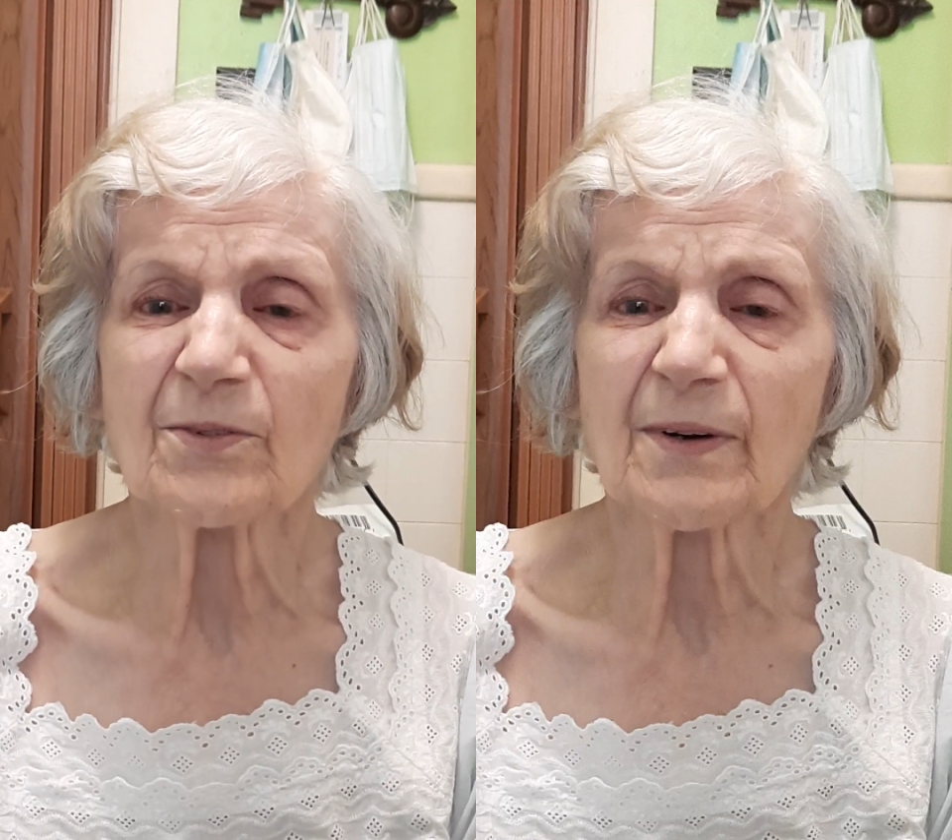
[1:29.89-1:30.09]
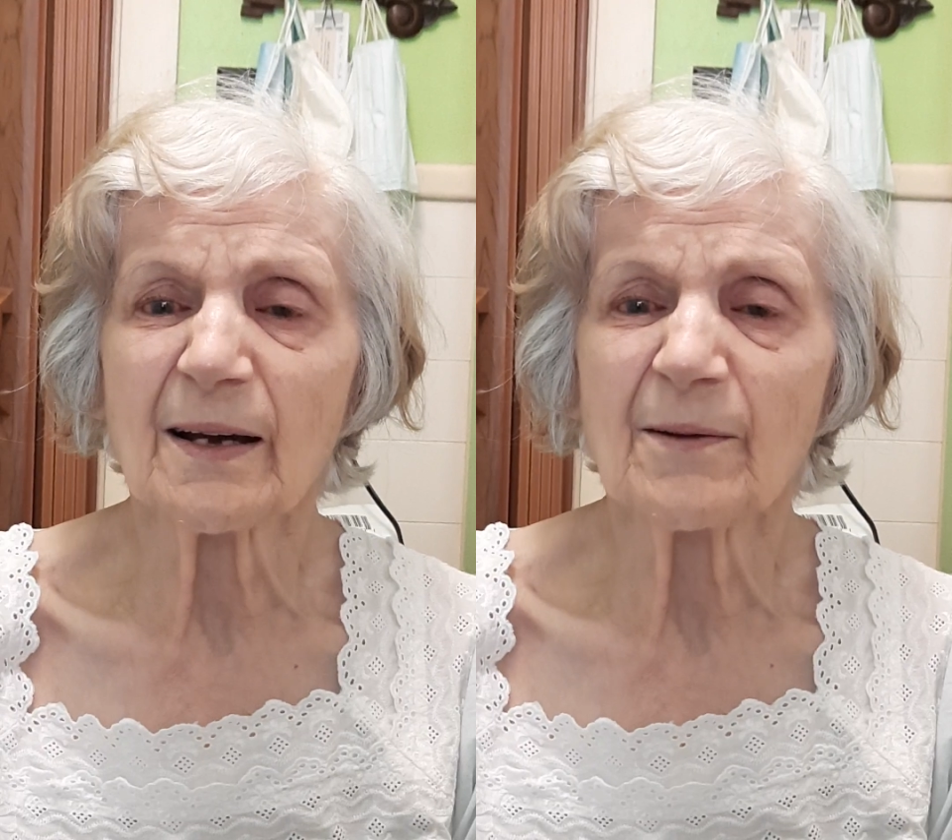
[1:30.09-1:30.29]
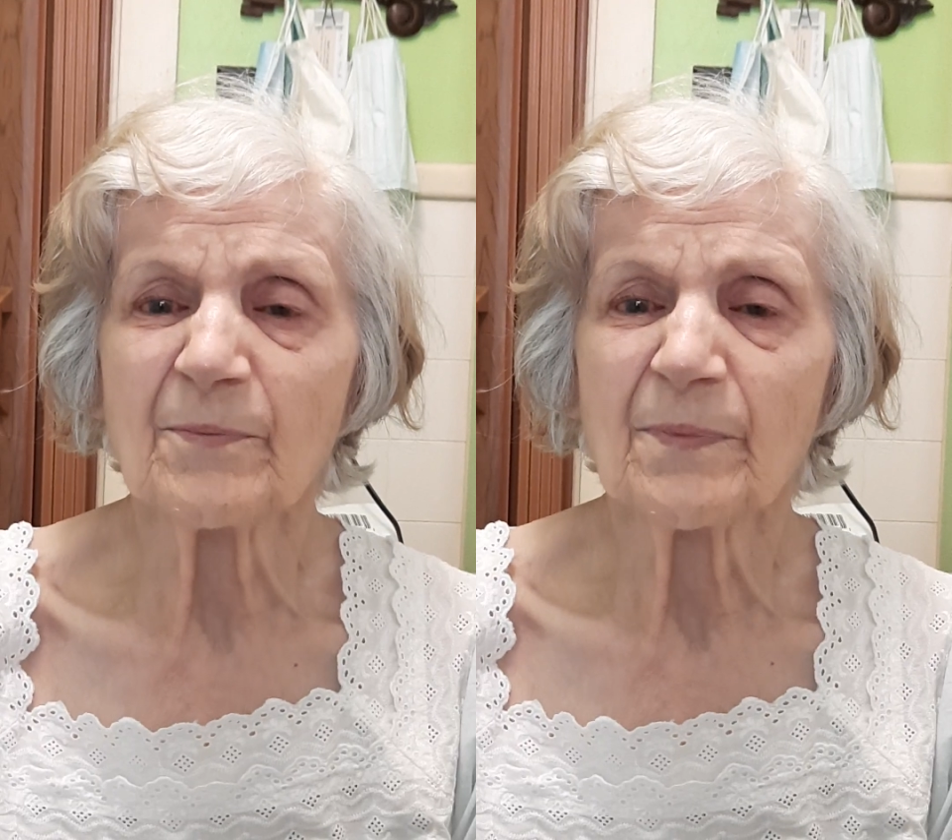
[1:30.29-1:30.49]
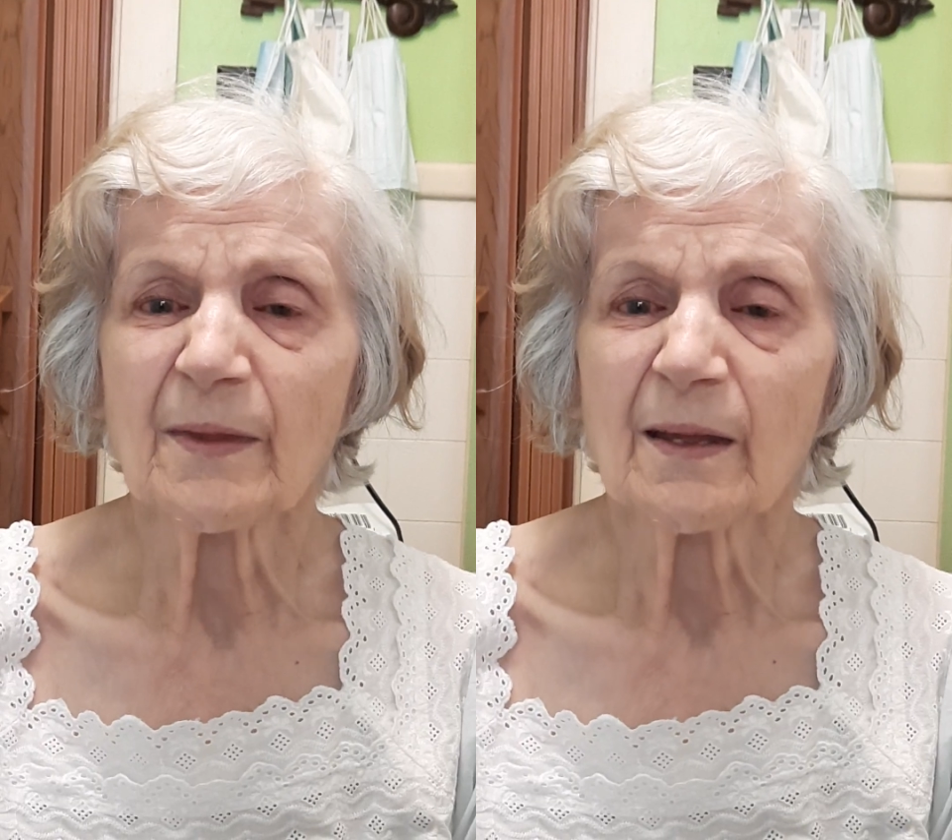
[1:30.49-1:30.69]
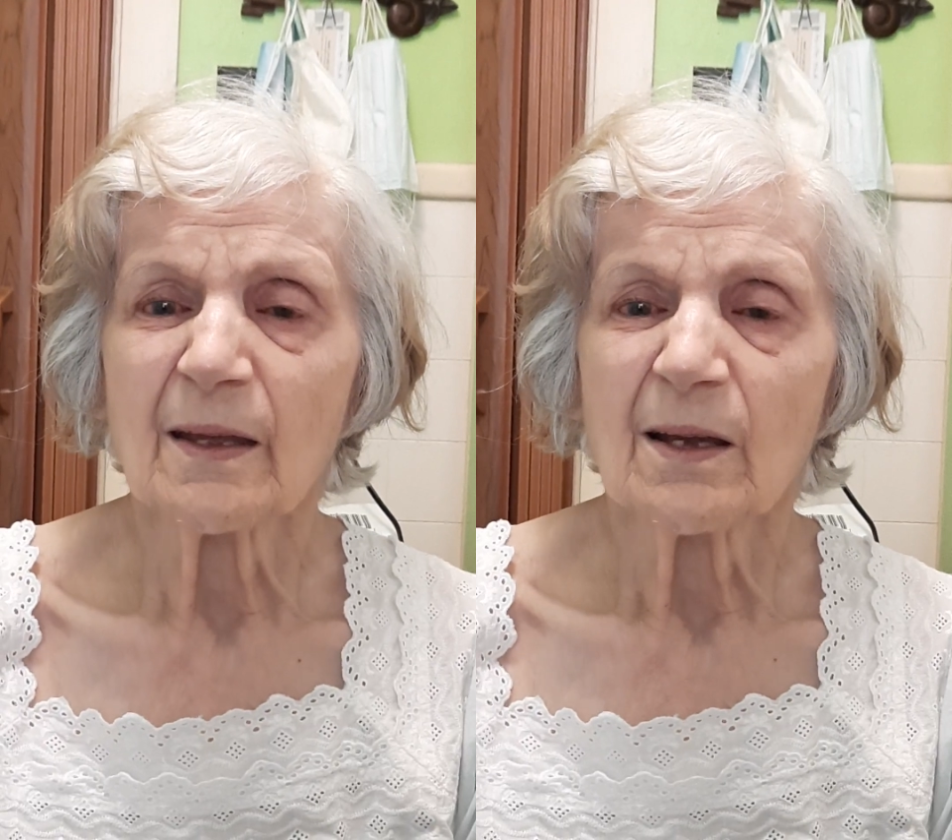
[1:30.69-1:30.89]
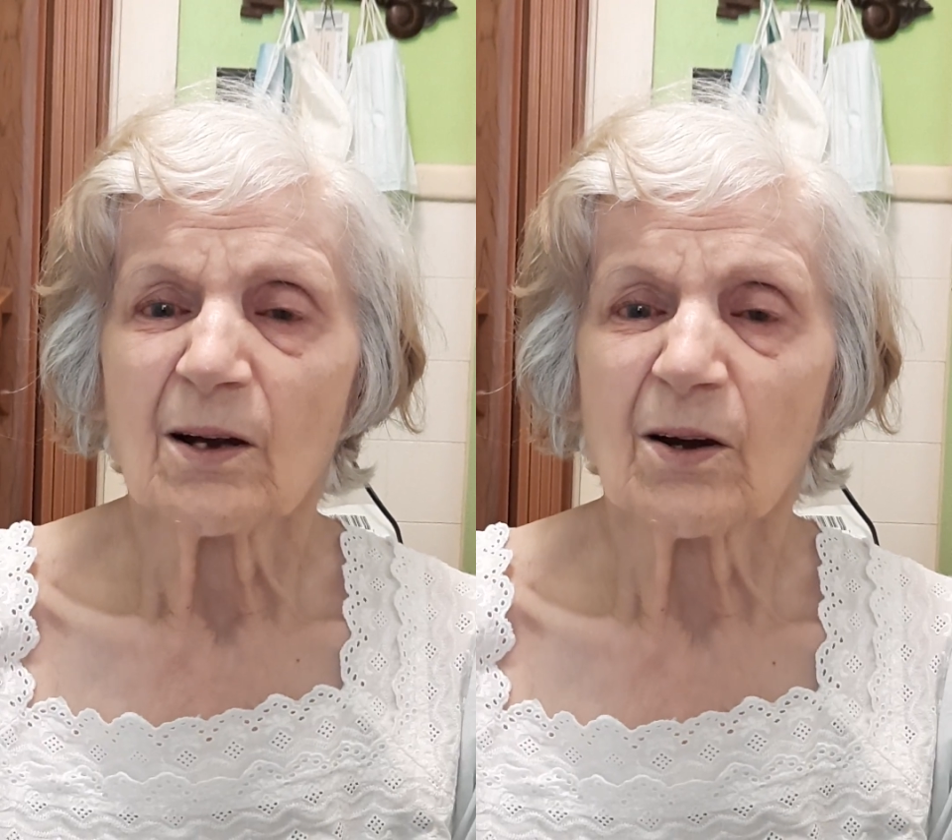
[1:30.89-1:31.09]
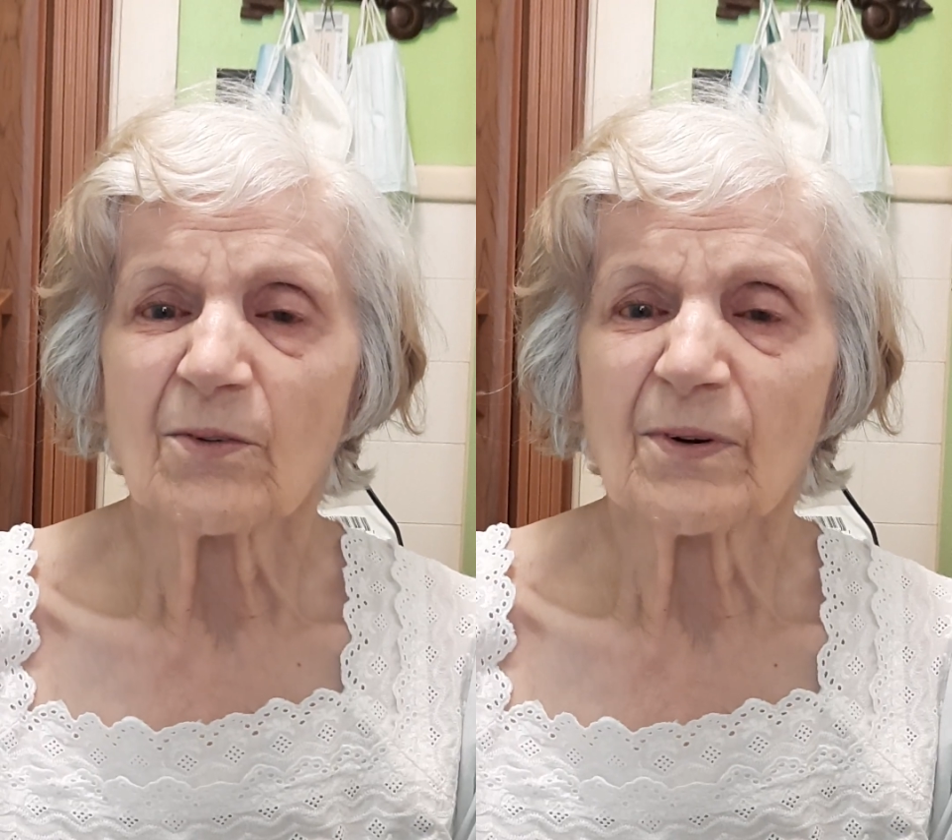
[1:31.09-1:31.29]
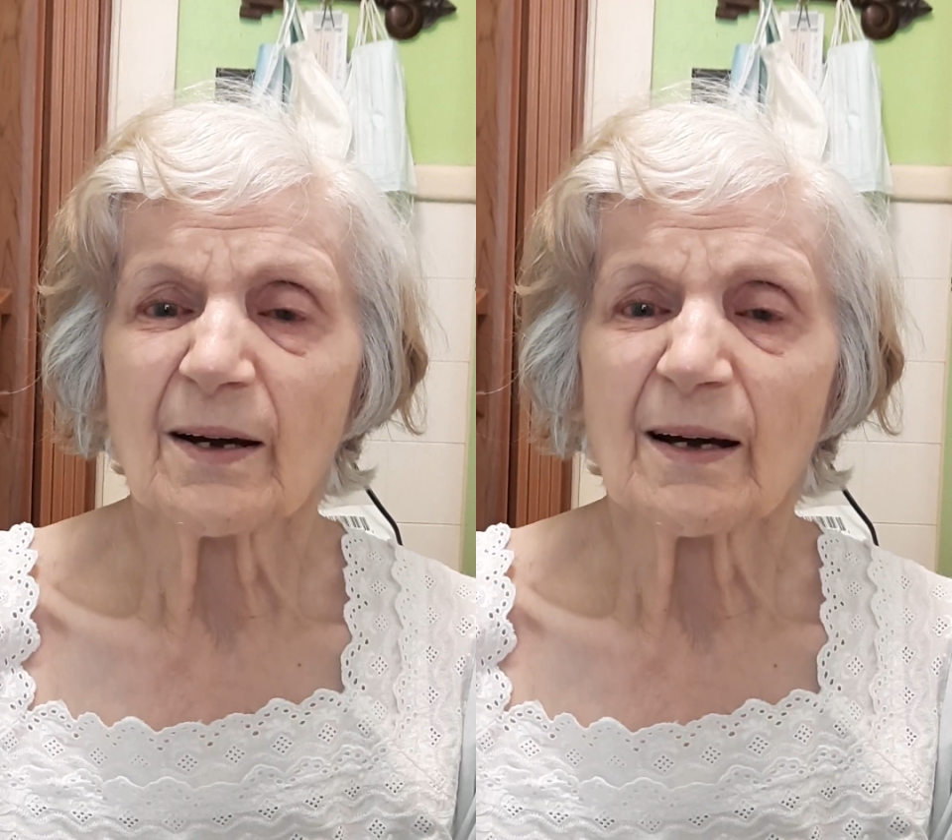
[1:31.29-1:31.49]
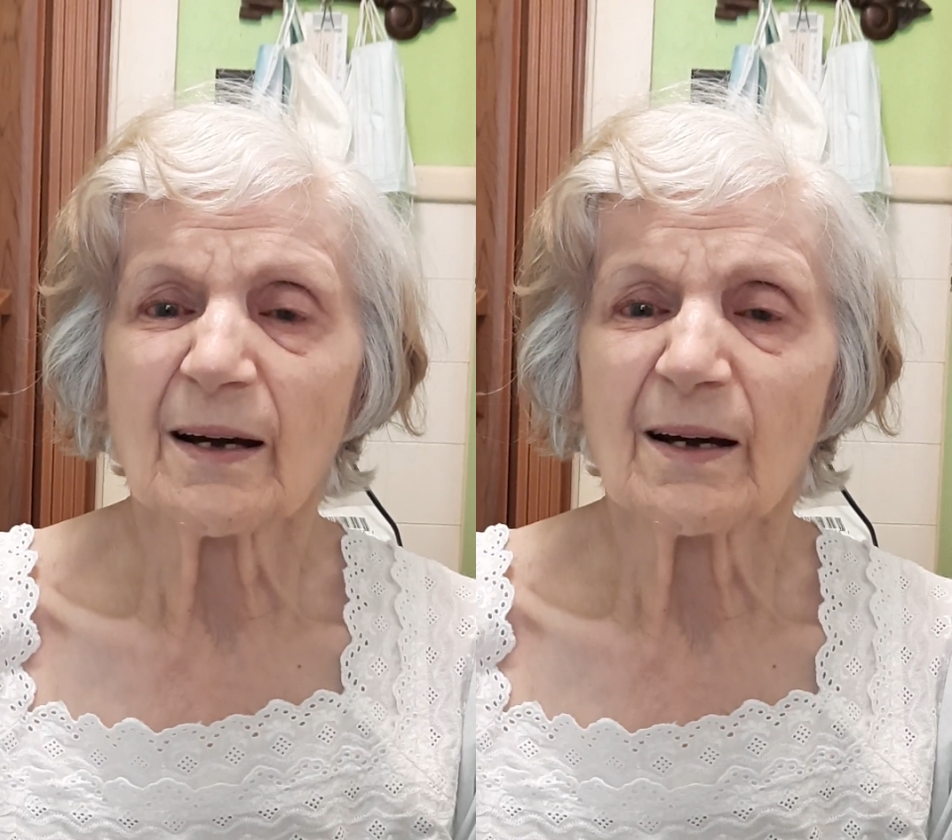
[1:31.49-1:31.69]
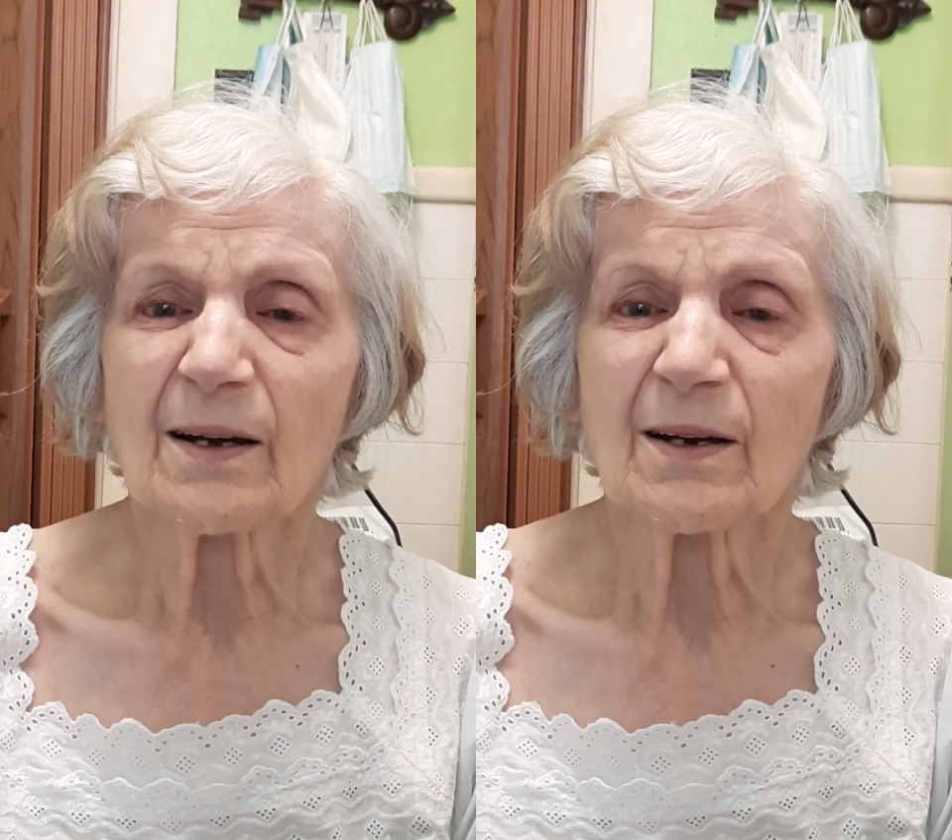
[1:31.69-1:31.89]

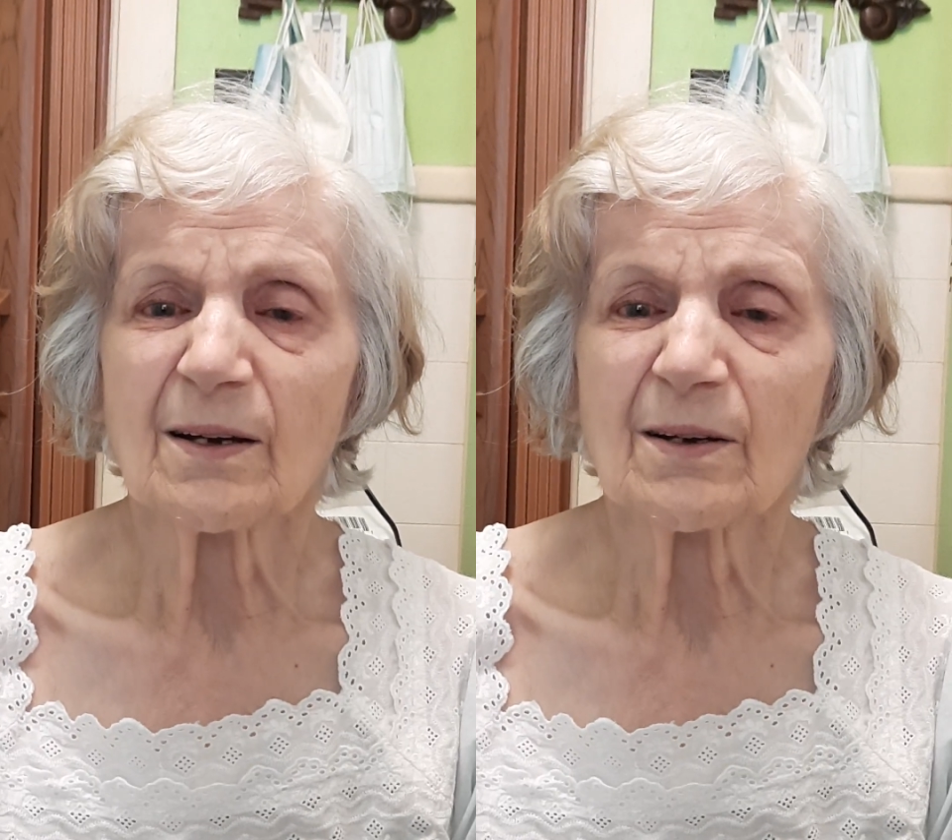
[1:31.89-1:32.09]
a